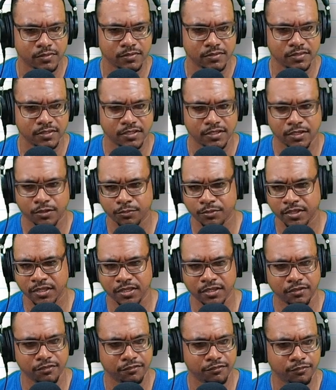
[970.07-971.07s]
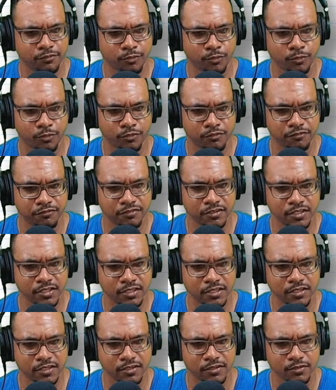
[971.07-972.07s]
take away
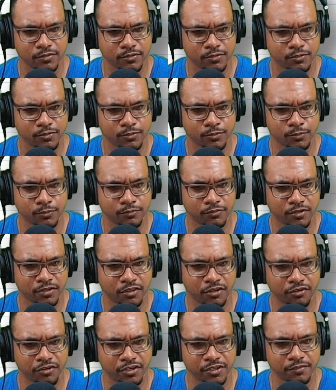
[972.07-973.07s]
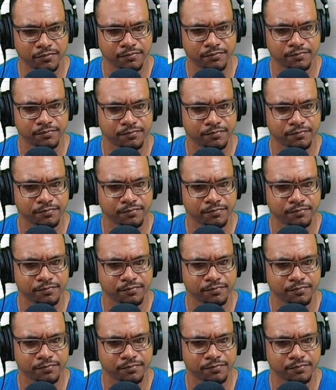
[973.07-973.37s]
4v over 3,